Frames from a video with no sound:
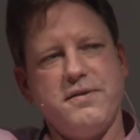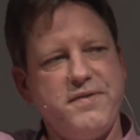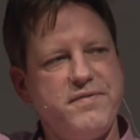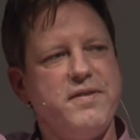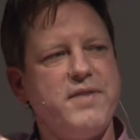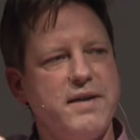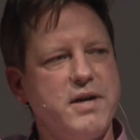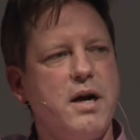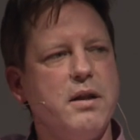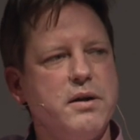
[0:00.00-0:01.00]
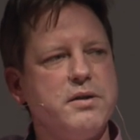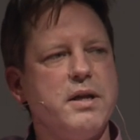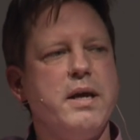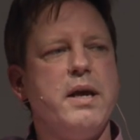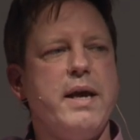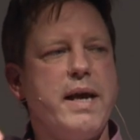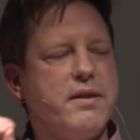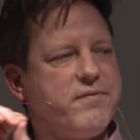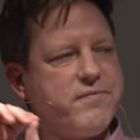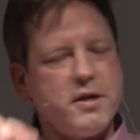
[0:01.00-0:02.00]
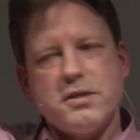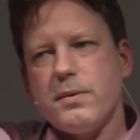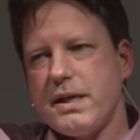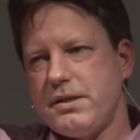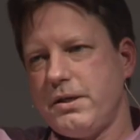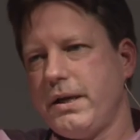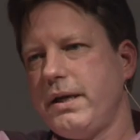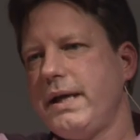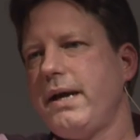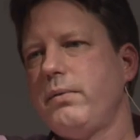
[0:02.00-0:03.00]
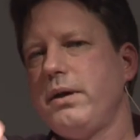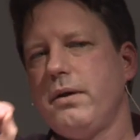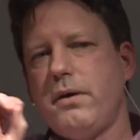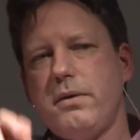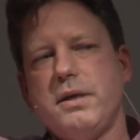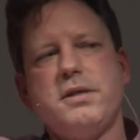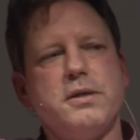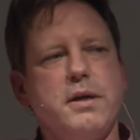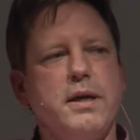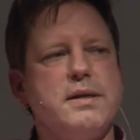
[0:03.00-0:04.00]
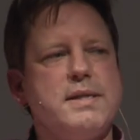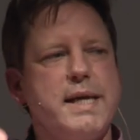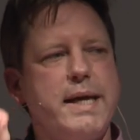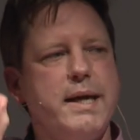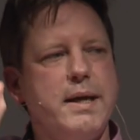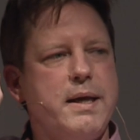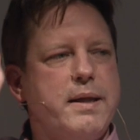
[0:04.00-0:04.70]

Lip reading: you $55. And the first question you're going to get when you go to an attorney and say,